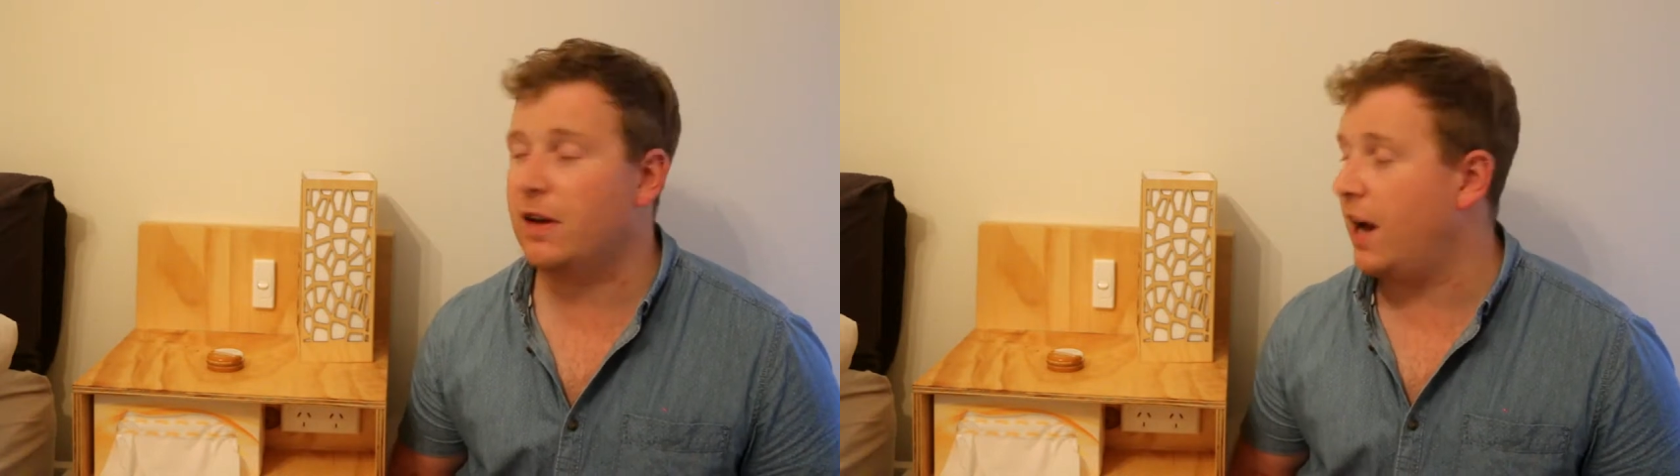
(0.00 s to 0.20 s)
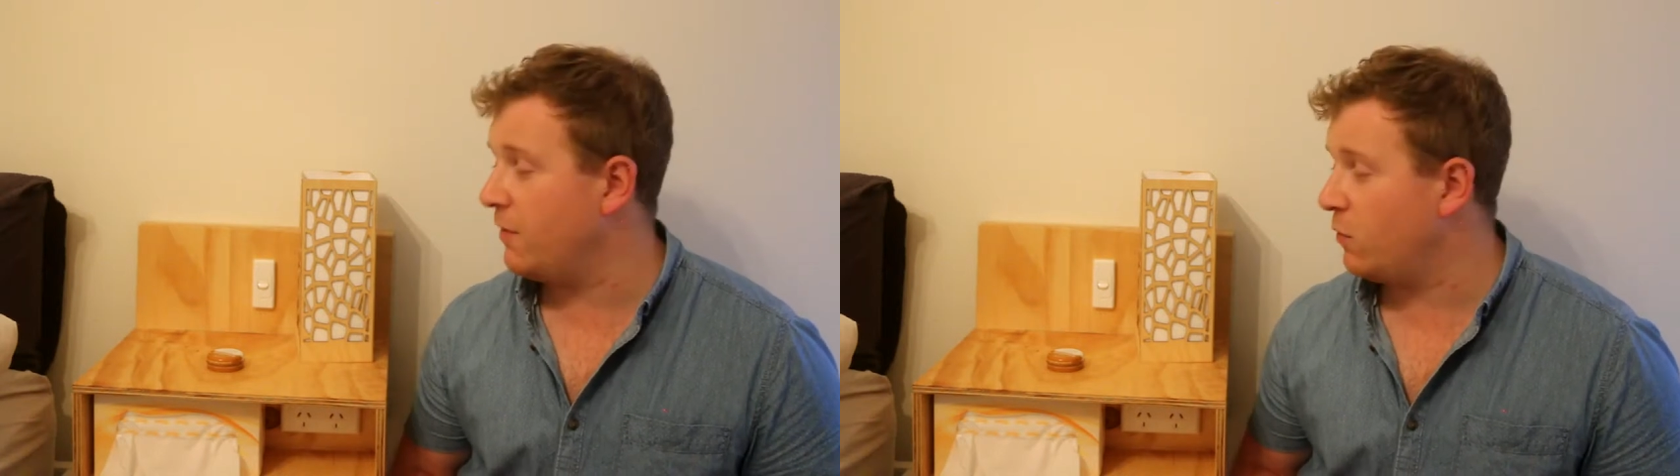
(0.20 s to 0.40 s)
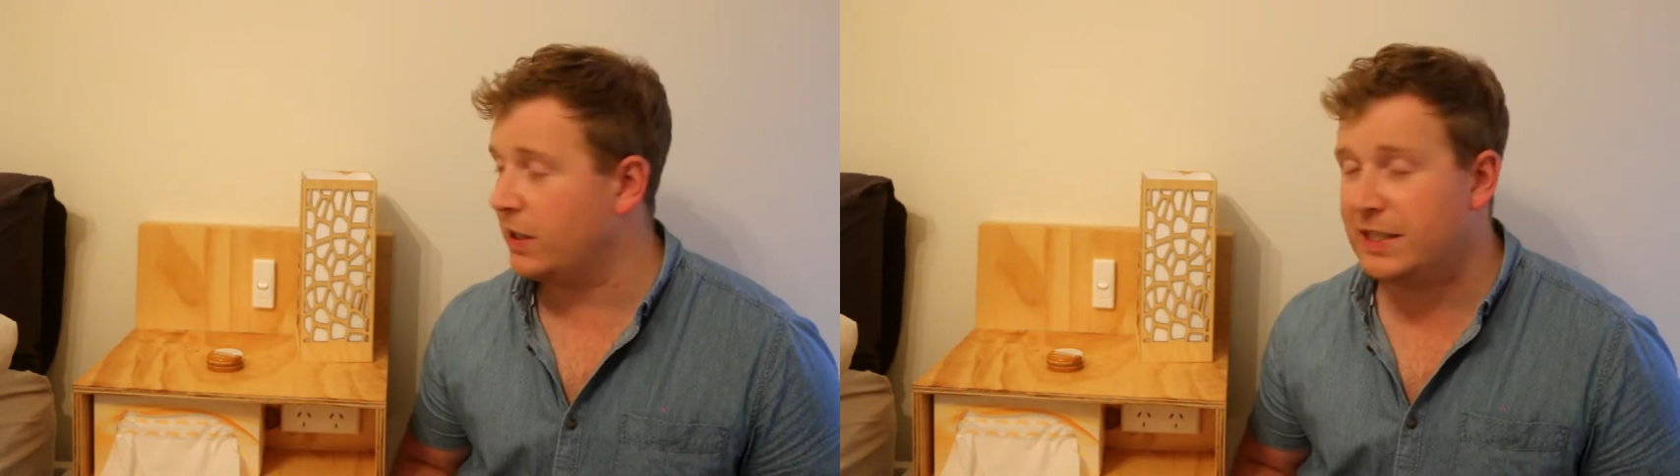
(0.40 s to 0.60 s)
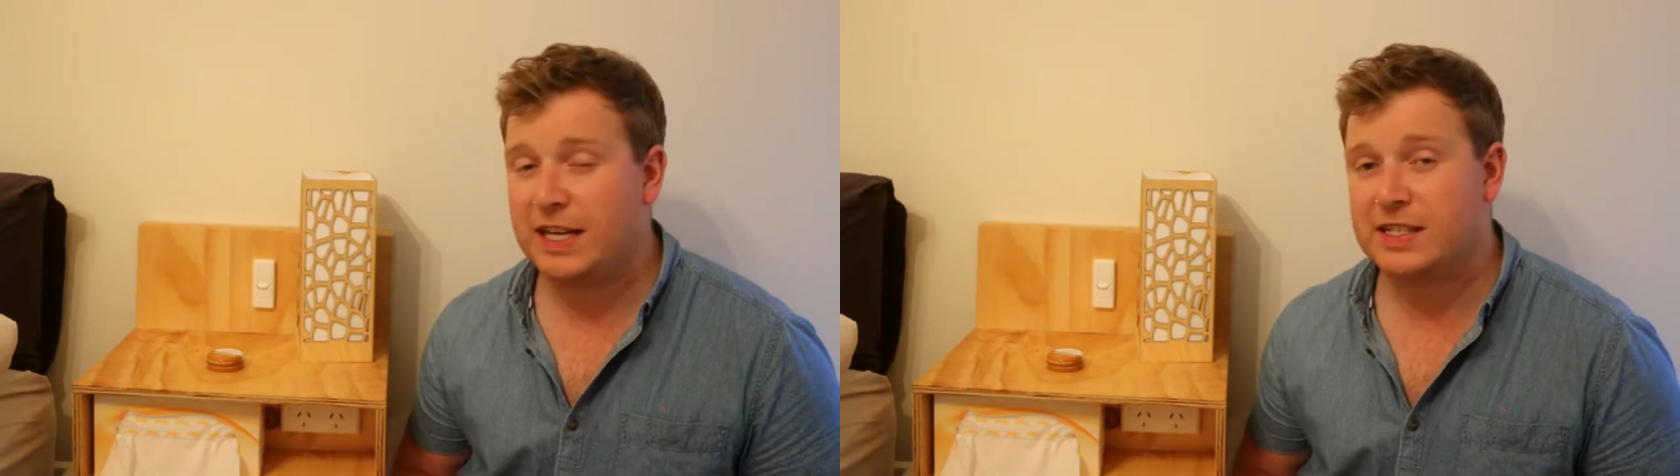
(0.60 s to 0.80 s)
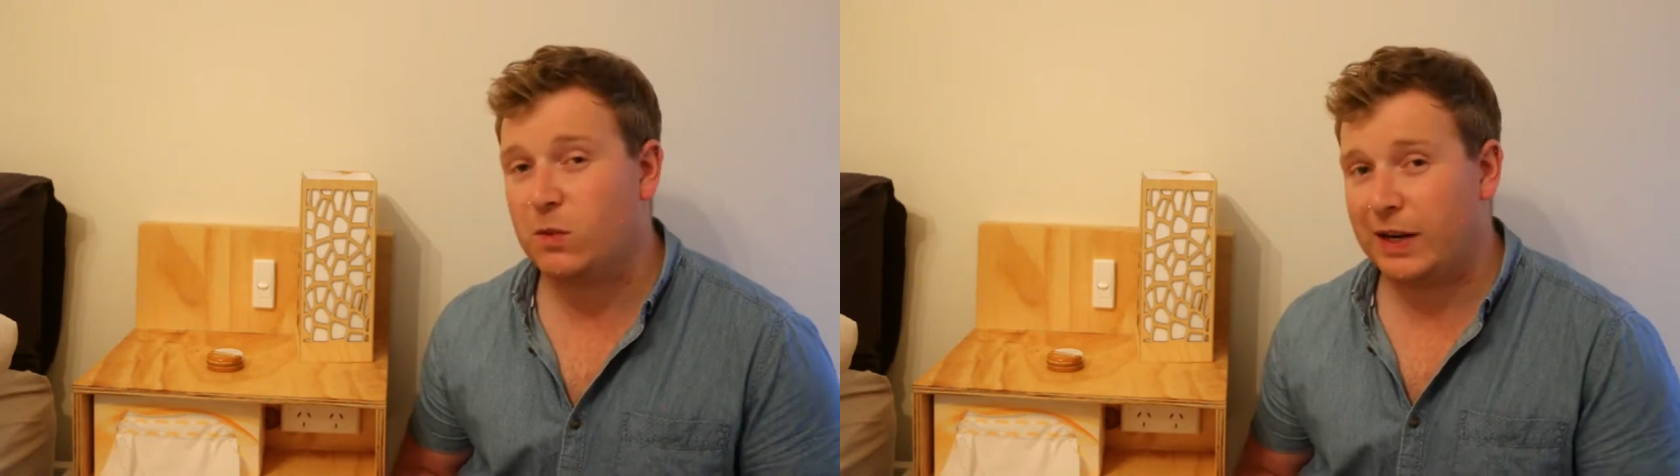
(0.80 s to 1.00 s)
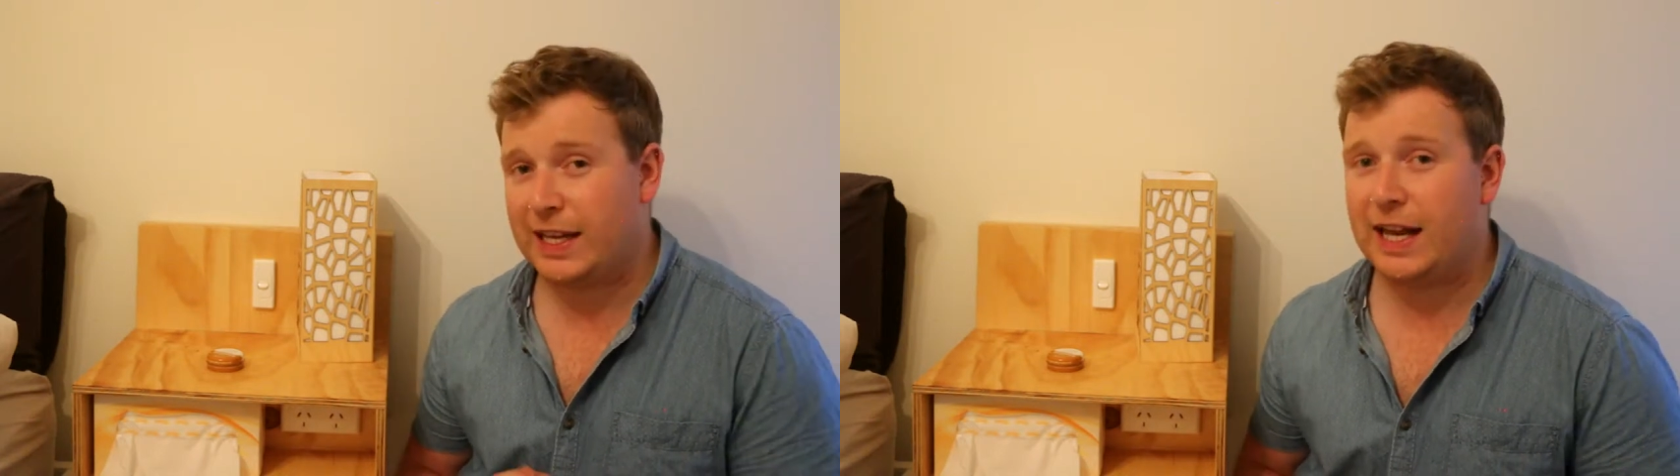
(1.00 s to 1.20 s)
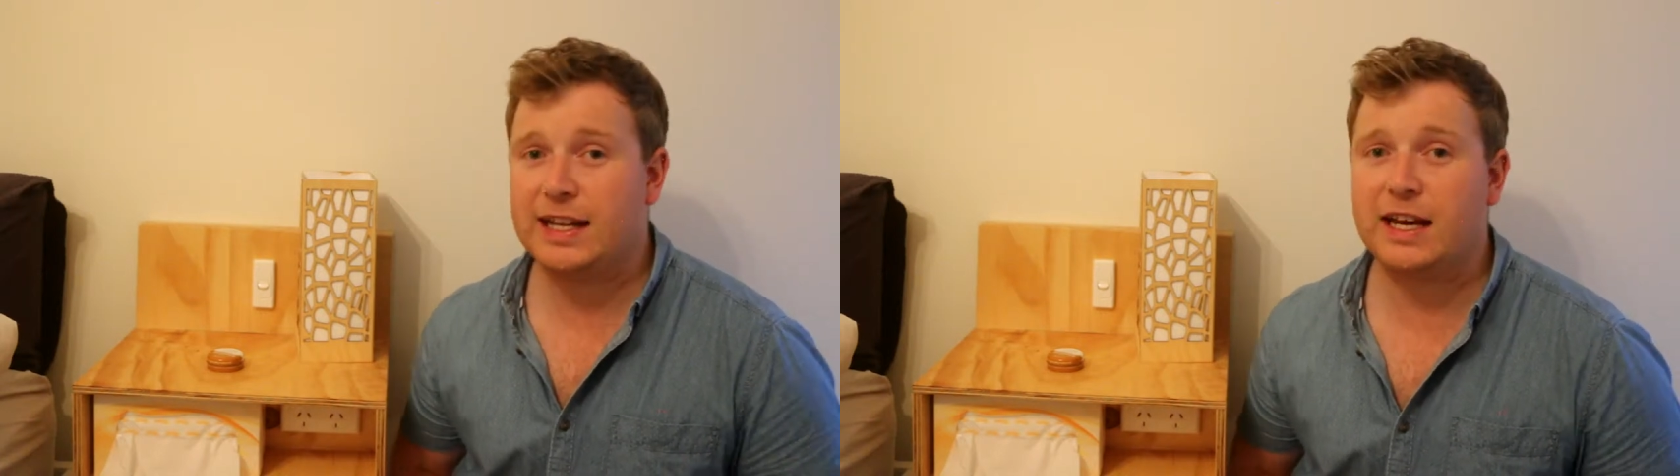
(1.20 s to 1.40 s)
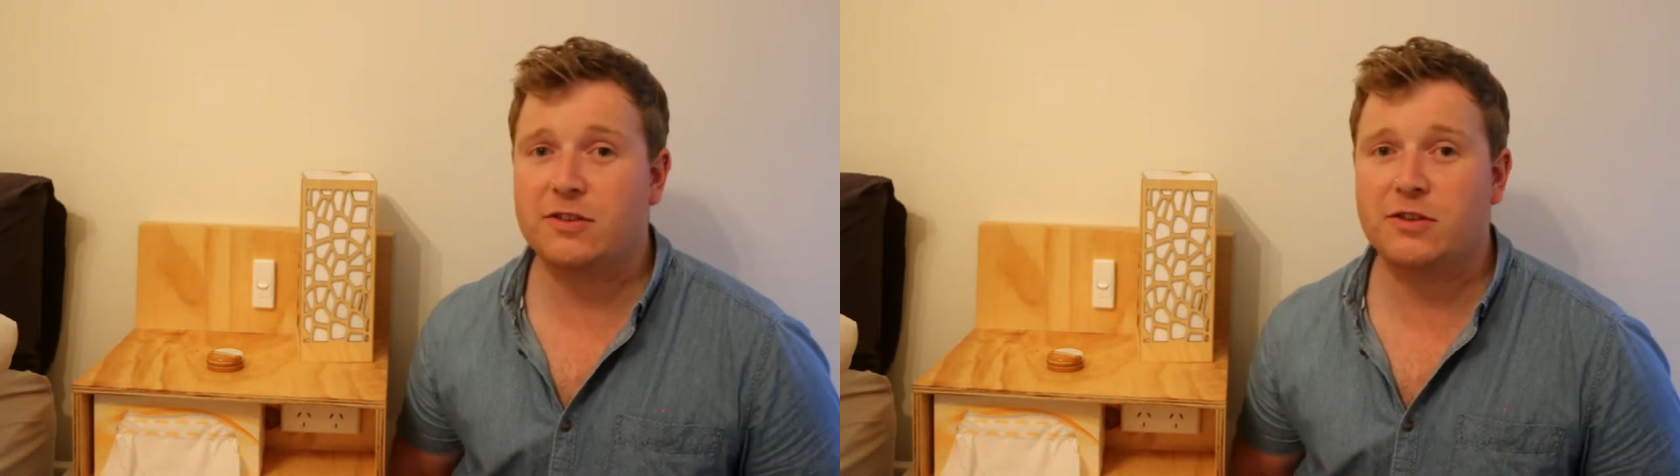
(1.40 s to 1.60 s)
I haven't really tested what it can
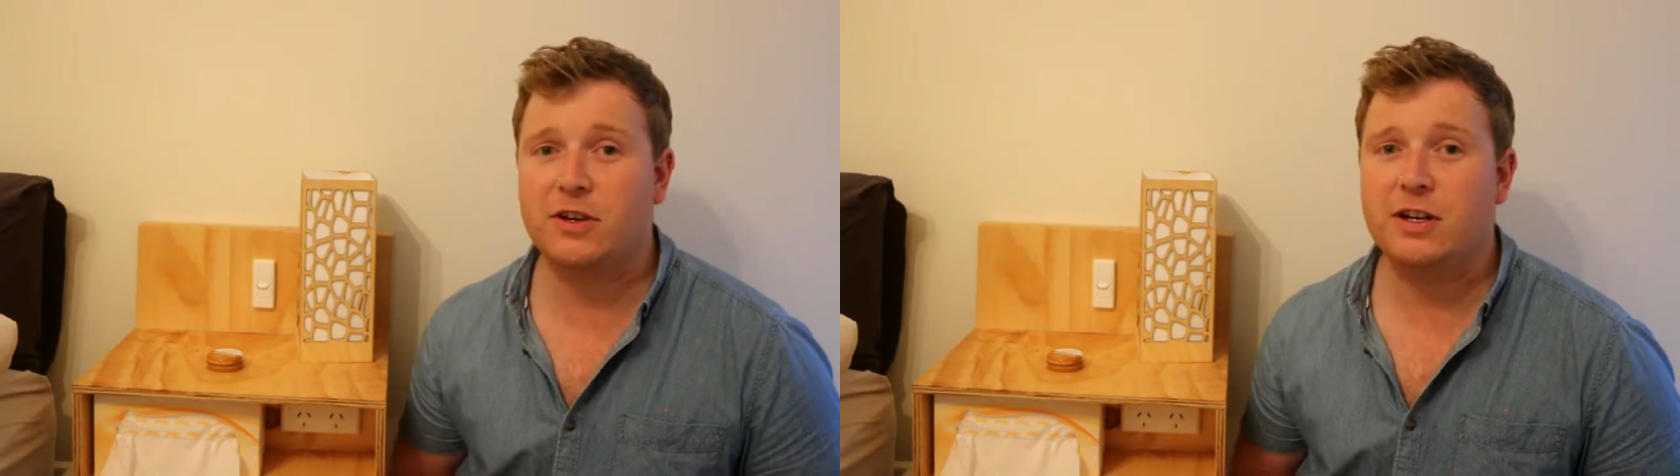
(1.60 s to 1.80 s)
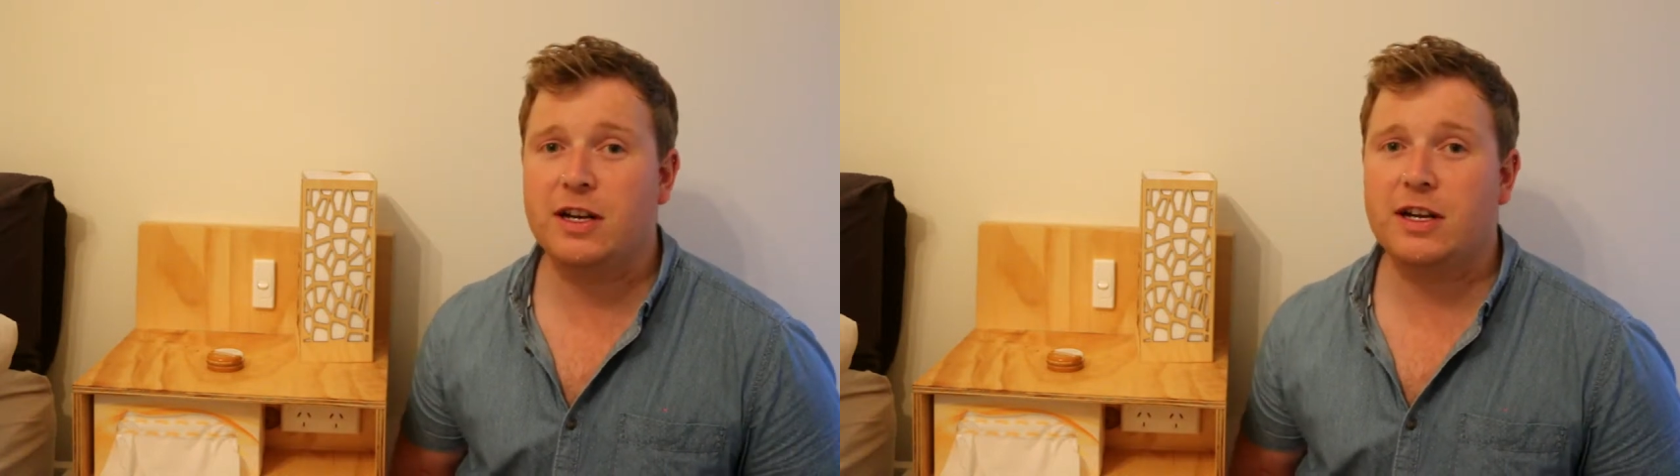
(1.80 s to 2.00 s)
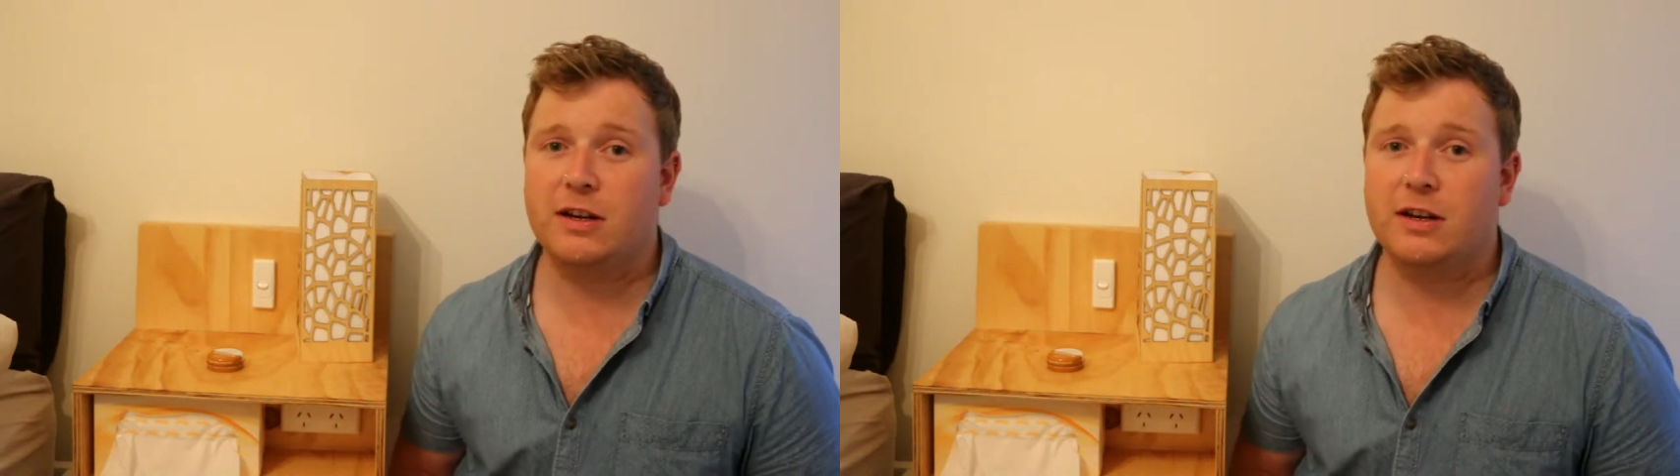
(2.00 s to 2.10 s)
cut through.